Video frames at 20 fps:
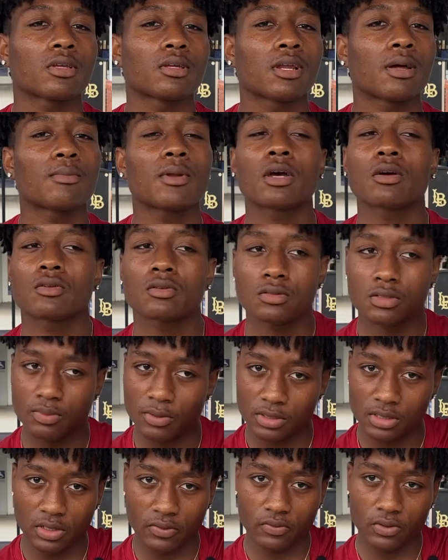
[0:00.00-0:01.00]
I'm not going to
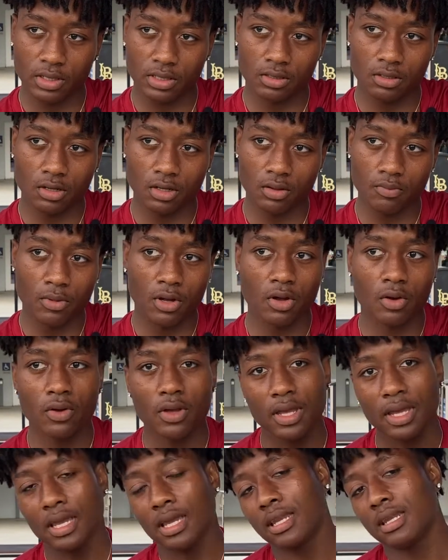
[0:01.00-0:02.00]
specifically talk about
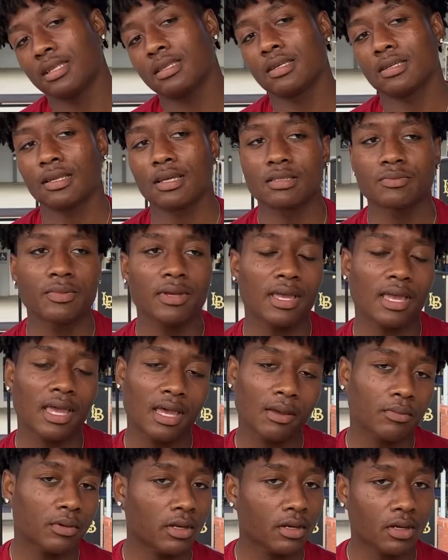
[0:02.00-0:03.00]
anything that's been
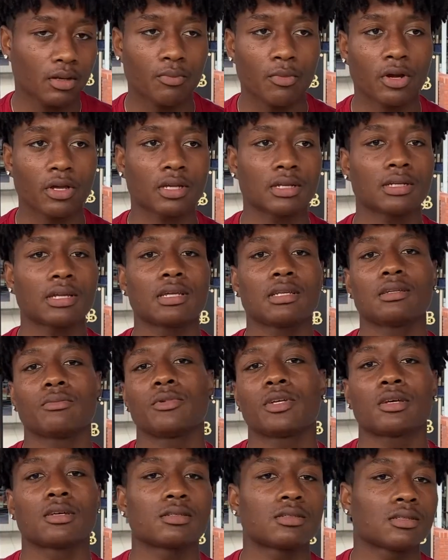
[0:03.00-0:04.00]
happening in the market lately
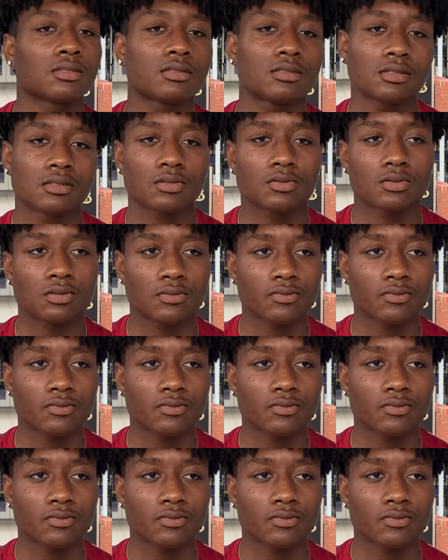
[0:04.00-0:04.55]
because it's just